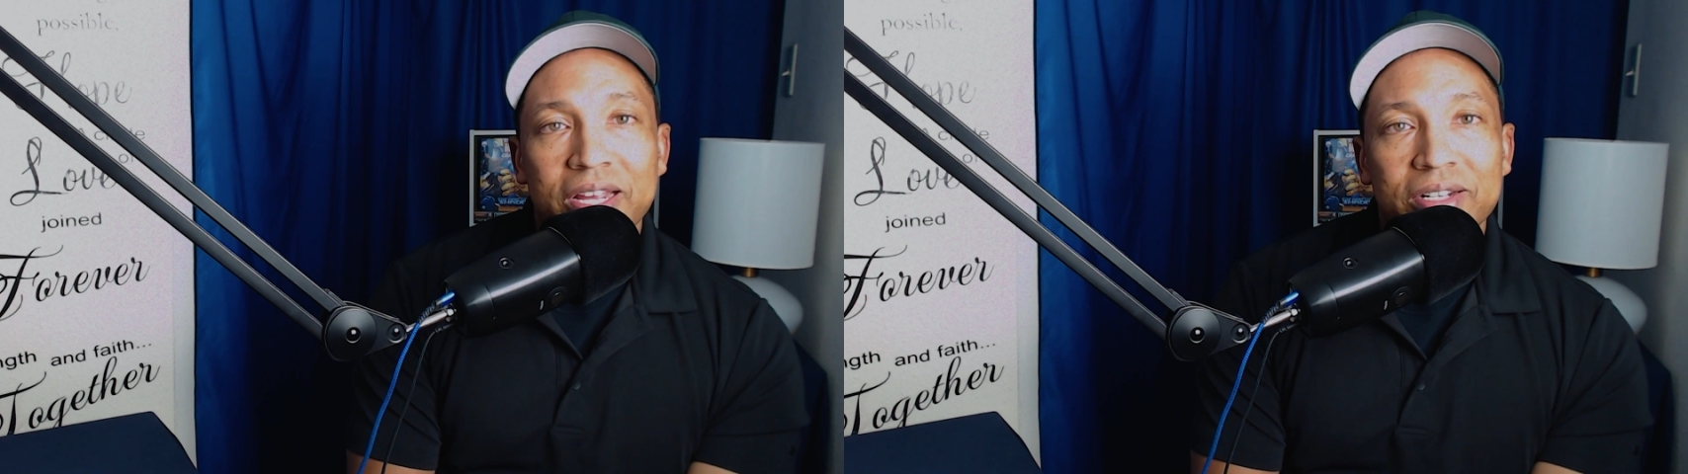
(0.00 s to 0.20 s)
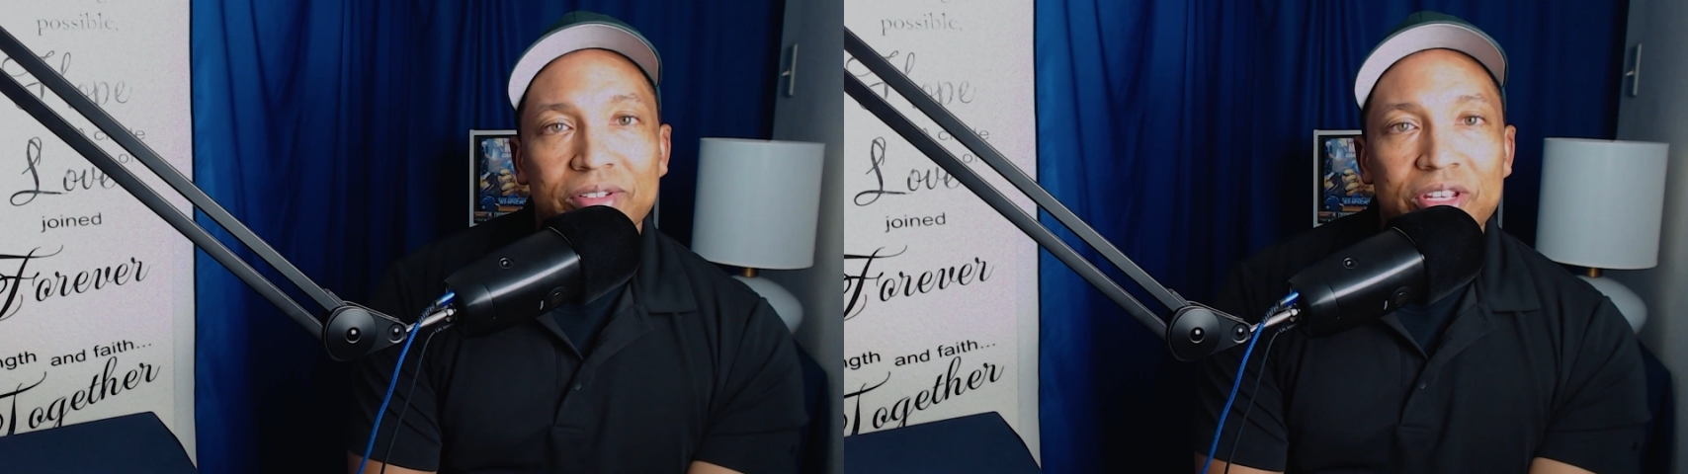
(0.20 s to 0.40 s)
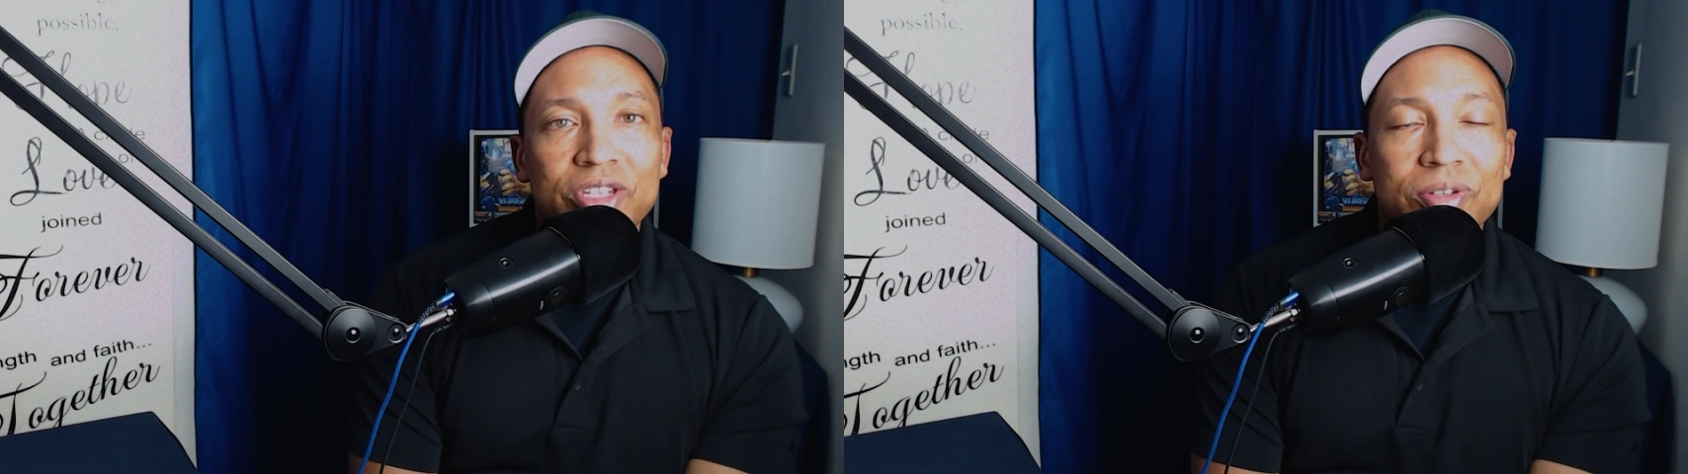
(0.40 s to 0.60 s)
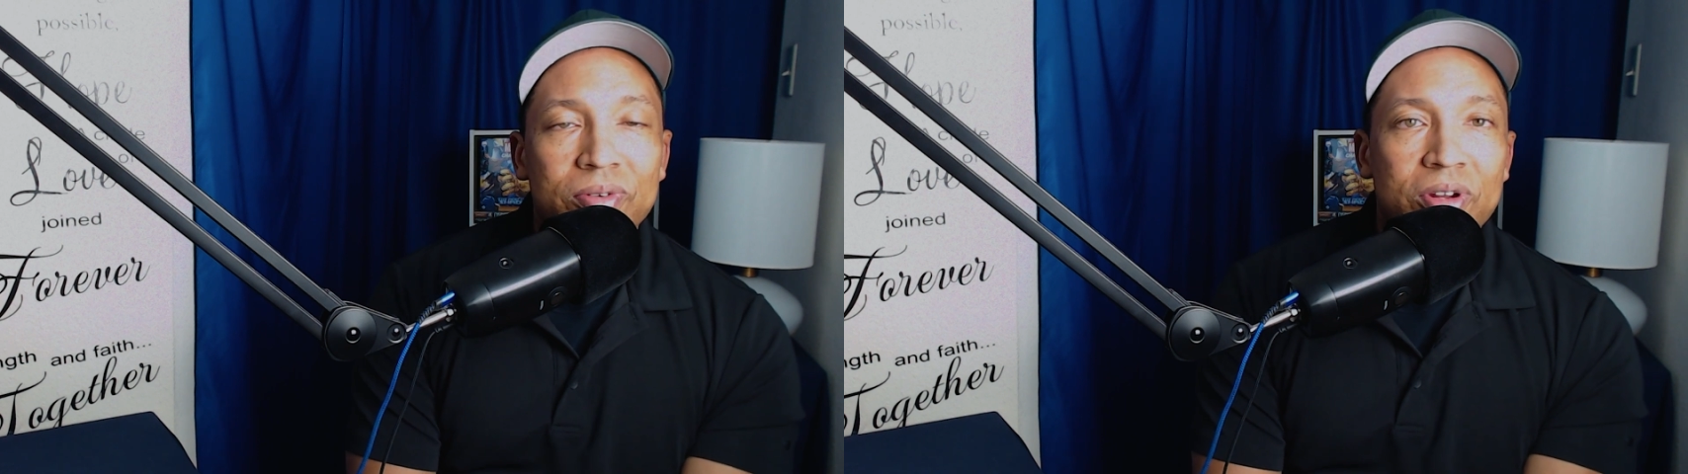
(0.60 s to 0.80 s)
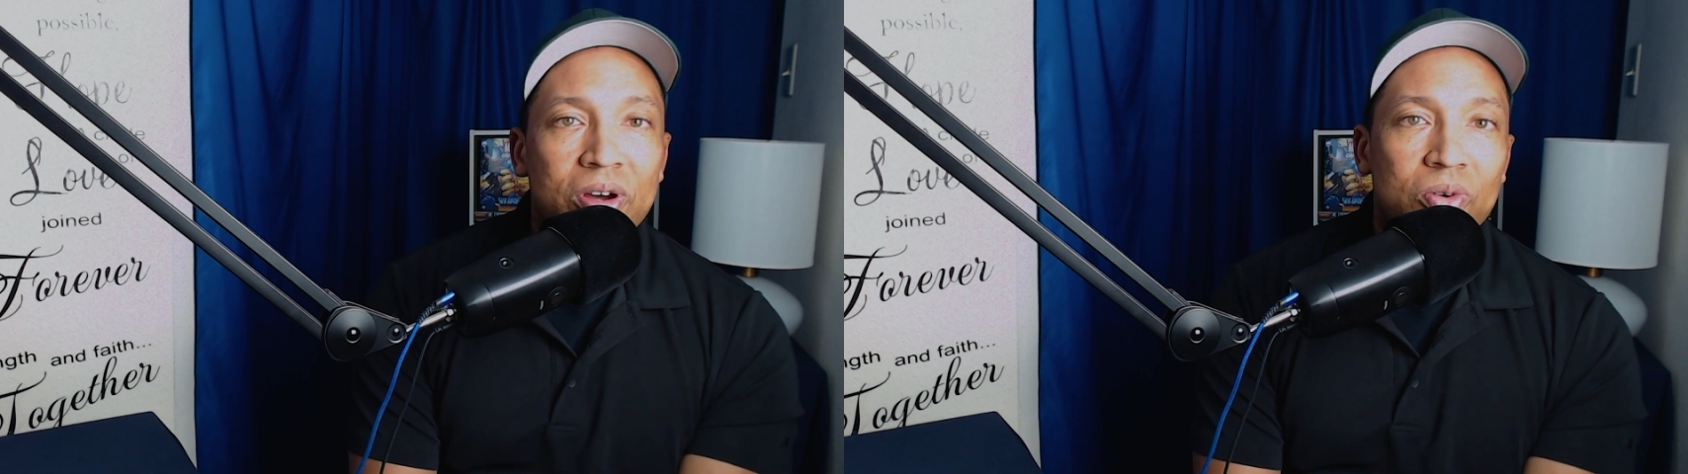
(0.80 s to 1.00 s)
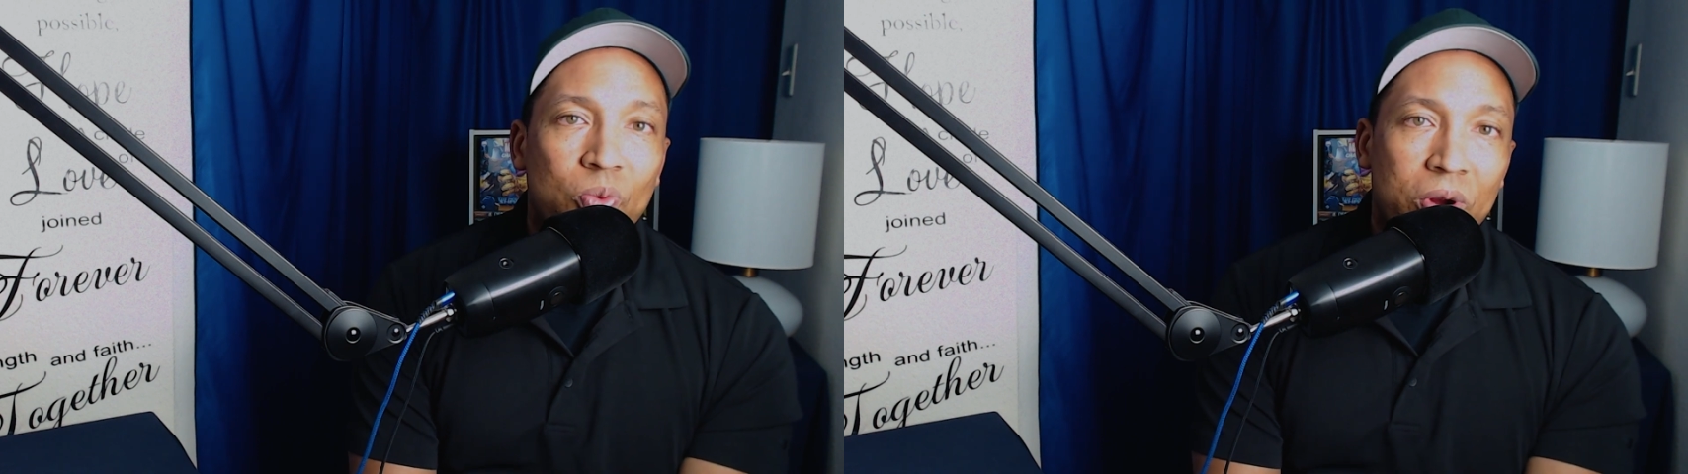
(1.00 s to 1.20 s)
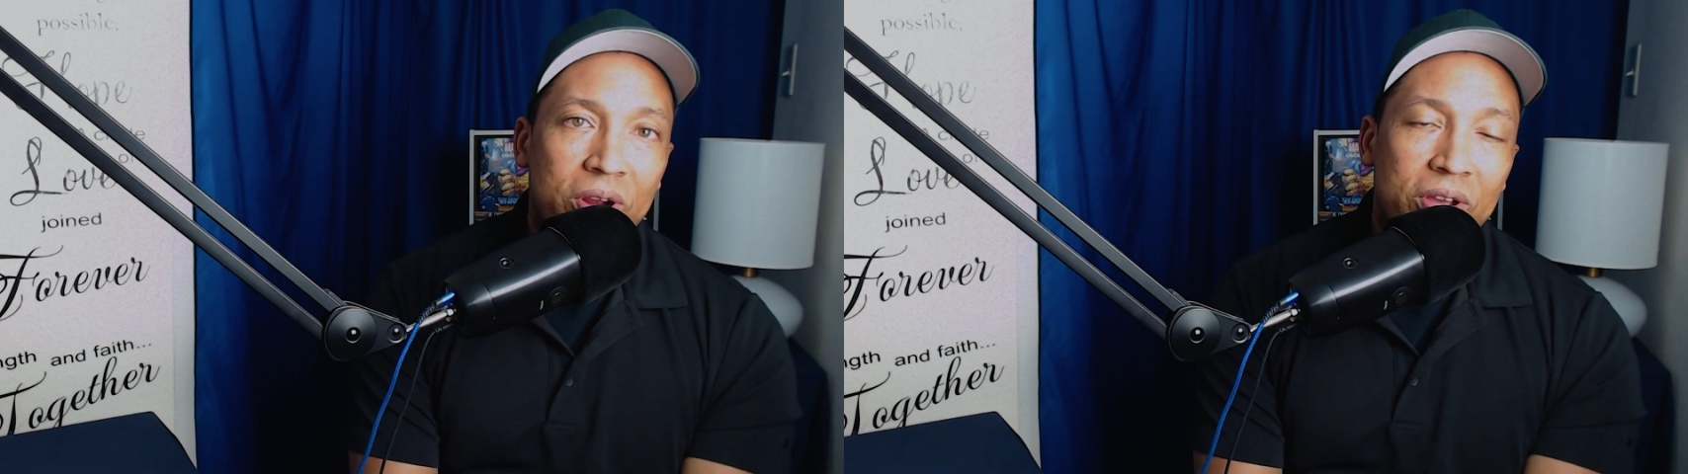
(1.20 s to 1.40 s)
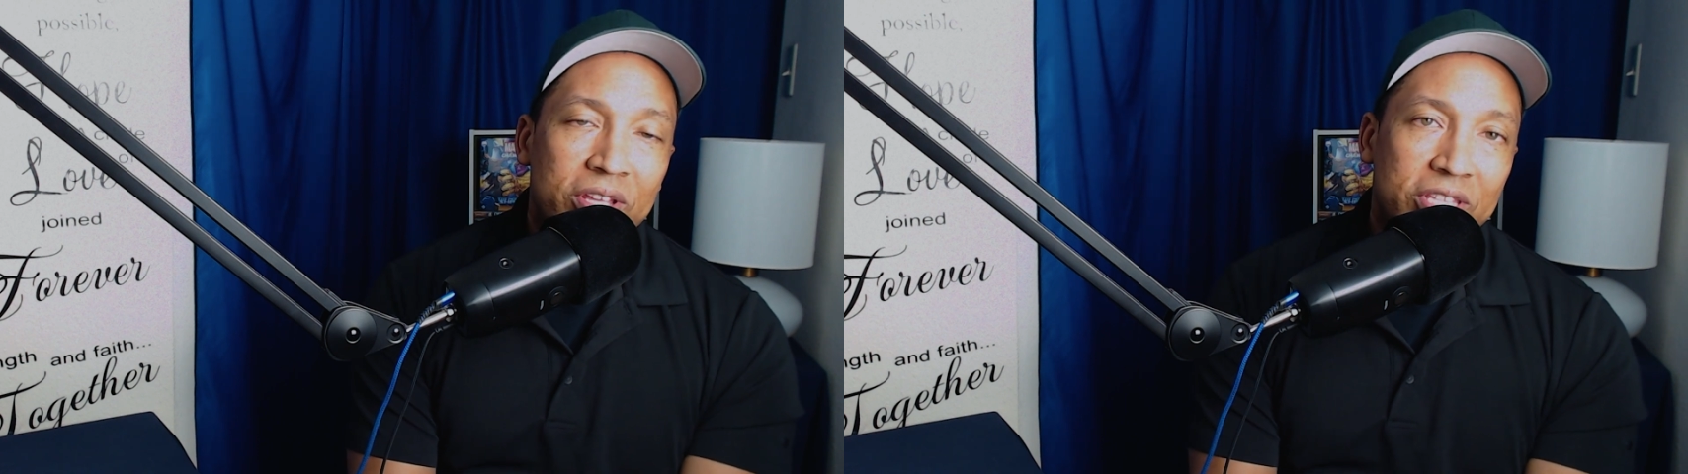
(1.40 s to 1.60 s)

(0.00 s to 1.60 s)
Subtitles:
at least you know where